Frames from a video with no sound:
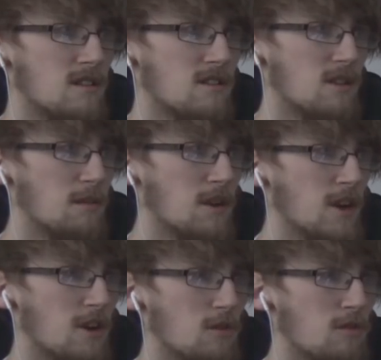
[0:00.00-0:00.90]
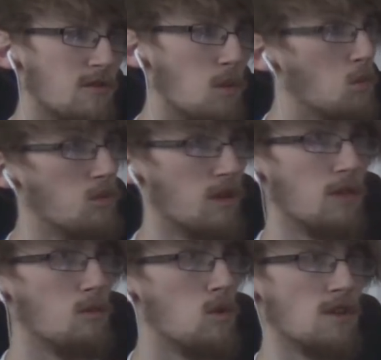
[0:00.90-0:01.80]
So I'm going to go for
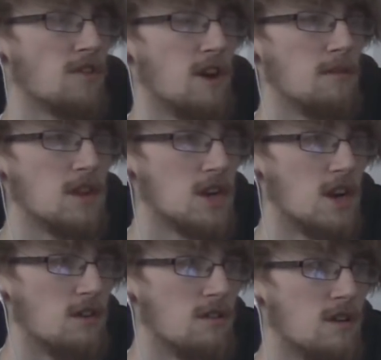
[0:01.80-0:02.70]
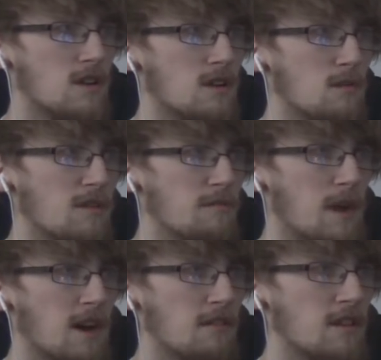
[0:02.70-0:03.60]
the one time in the show with
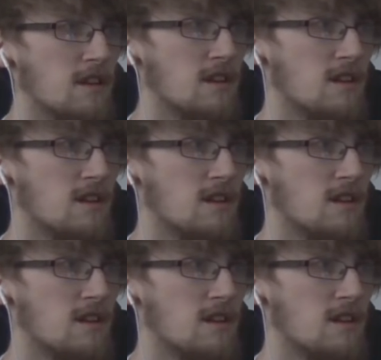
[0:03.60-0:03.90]
Byron.